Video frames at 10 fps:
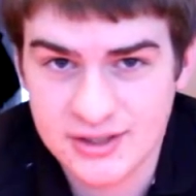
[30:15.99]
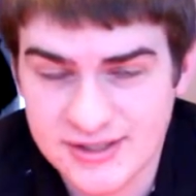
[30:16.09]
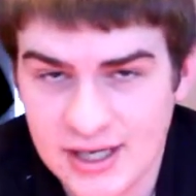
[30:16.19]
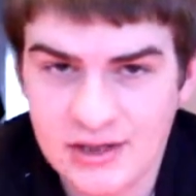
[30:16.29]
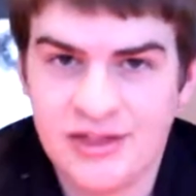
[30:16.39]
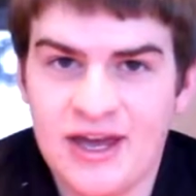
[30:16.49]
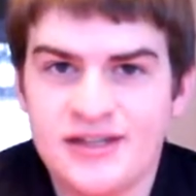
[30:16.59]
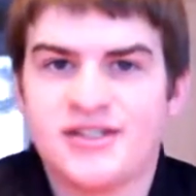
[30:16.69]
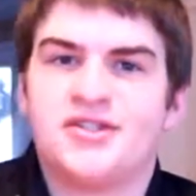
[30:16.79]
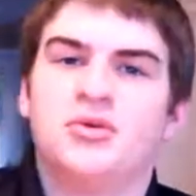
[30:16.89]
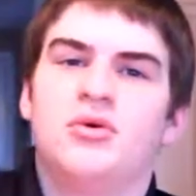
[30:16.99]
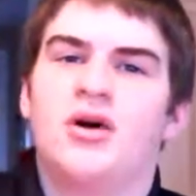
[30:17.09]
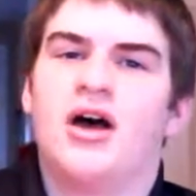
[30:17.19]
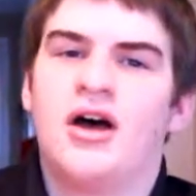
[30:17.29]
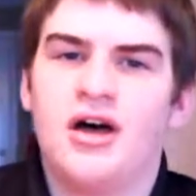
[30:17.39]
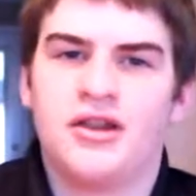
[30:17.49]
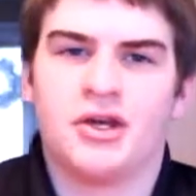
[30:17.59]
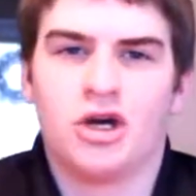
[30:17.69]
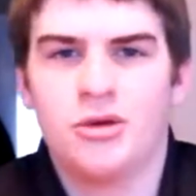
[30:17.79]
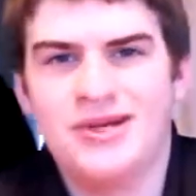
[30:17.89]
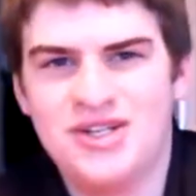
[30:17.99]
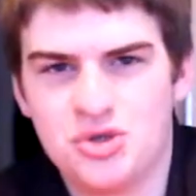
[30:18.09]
to say thanks to the Kirby